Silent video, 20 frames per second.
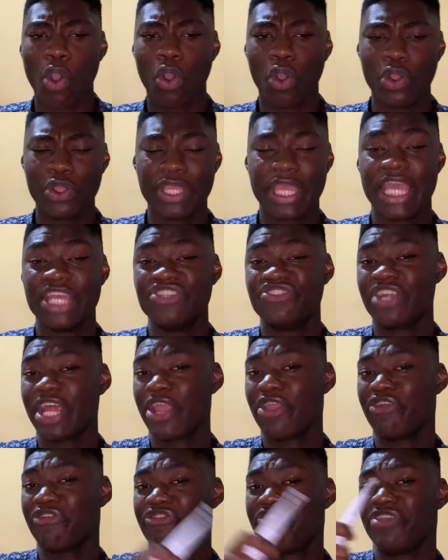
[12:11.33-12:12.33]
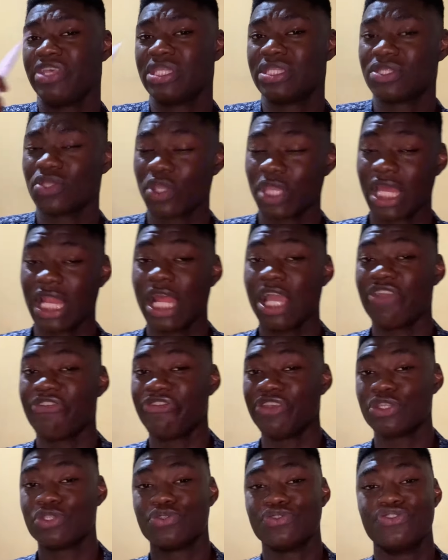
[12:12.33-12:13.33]
or you air dry your face, or you allow your
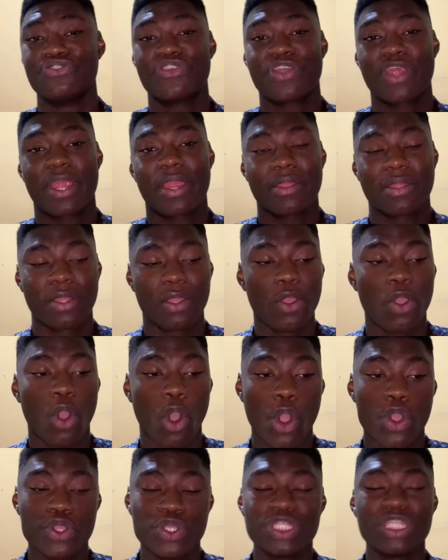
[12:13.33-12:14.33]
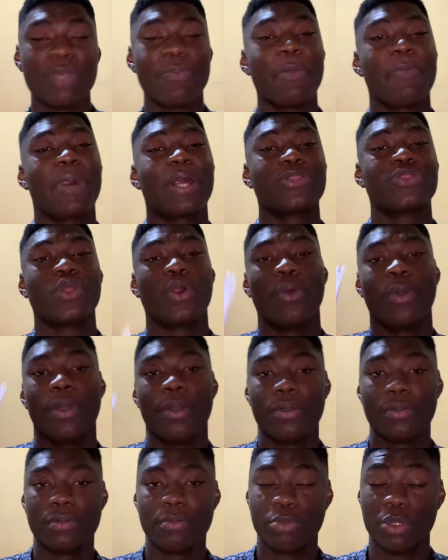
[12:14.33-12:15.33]
face to dry, or use a paper
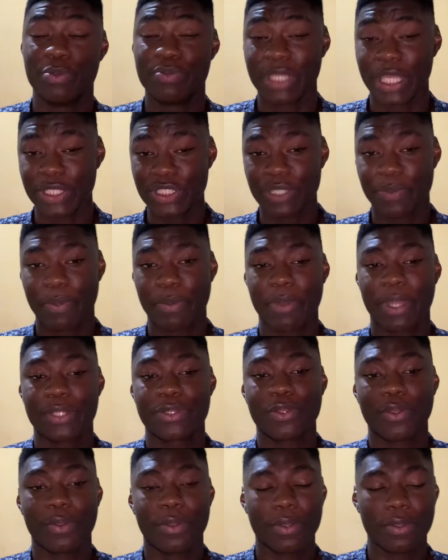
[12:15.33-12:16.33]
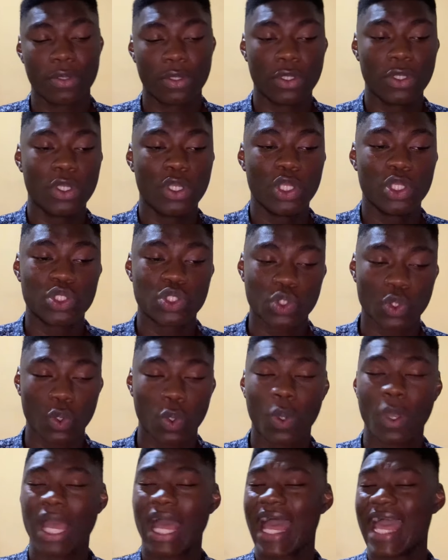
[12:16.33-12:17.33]
towel. For me, I use a paper towel.
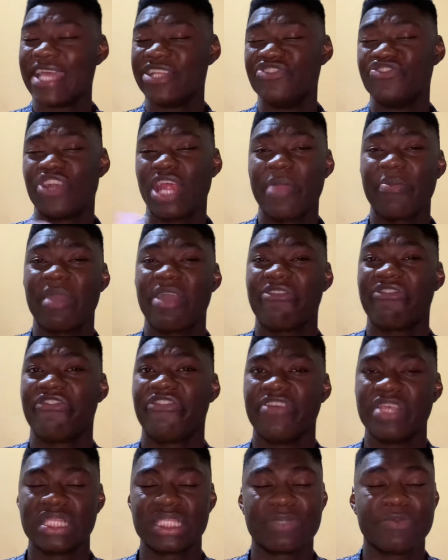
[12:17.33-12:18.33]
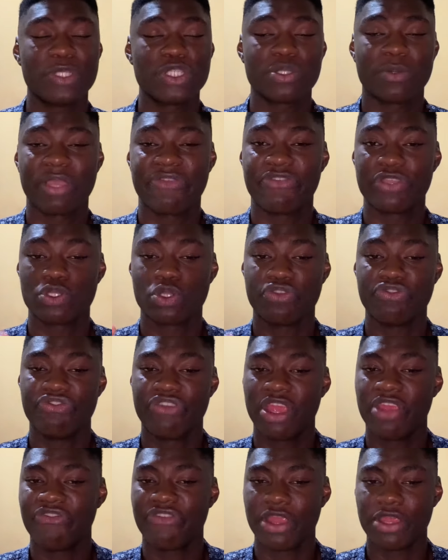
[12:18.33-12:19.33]
So I dry my face, make sure my face was
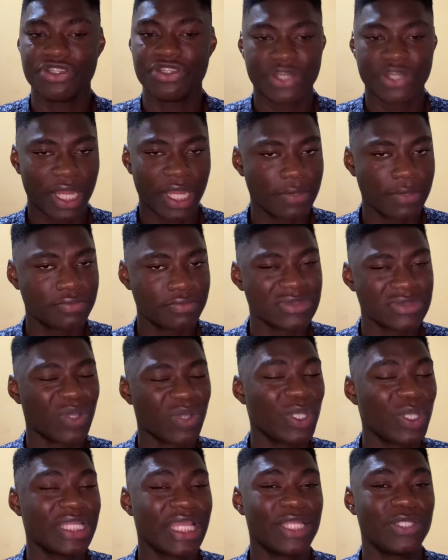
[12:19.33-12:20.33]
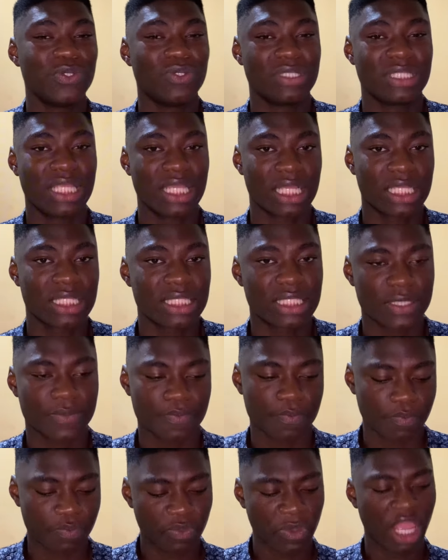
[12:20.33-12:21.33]
very, very dry. Then what did I do next?
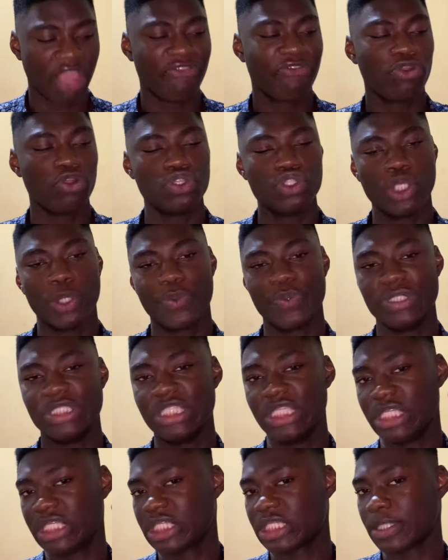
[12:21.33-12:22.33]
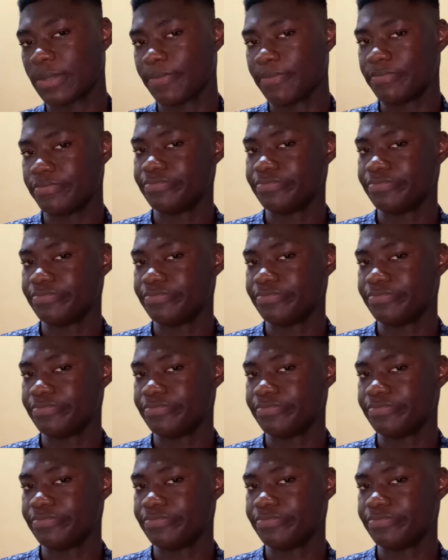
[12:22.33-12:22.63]
I followed up with this